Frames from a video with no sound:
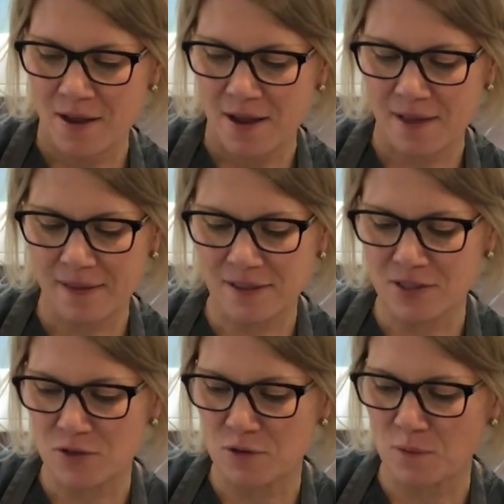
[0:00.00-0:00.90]
I like to
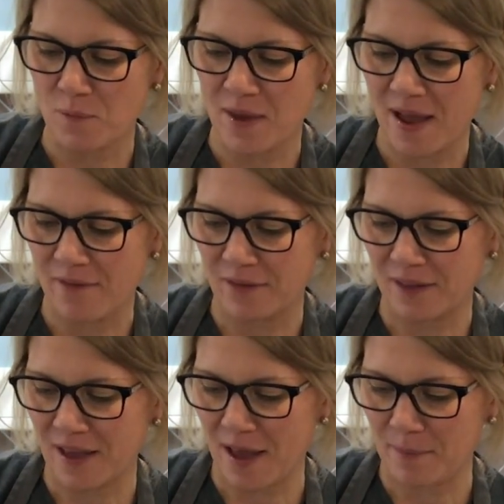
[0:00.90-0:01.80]
use what we have in the
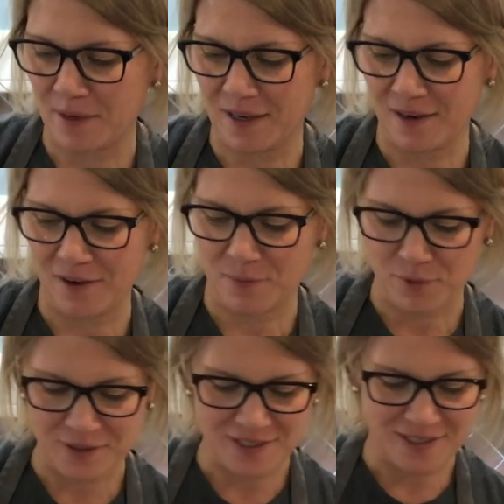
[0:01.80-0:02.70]
cabinet here in
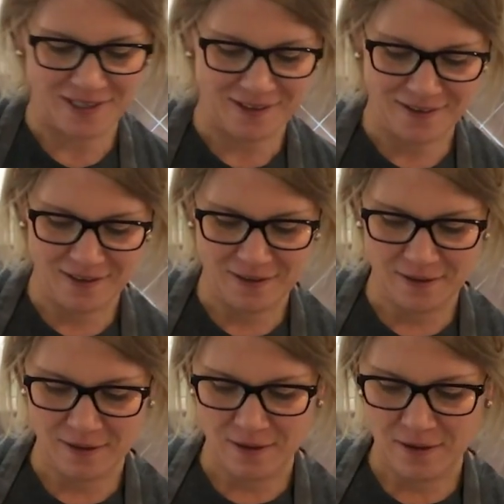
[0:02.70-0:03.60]
Princeton.
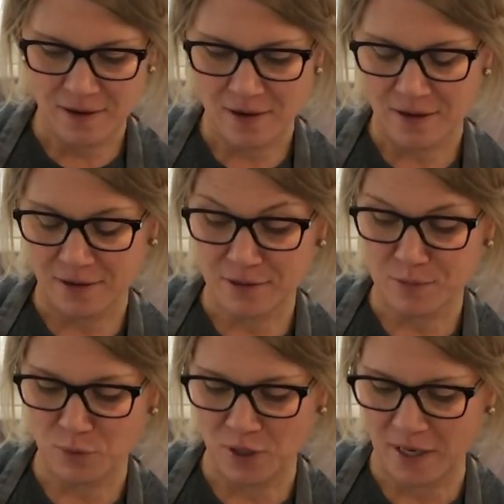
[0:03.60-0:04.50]
It looks
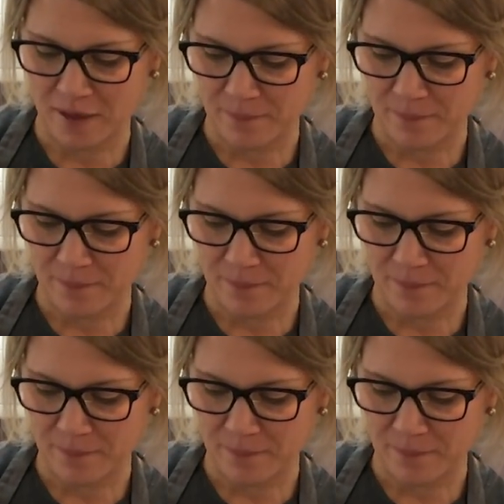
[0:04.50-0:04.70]
pretty.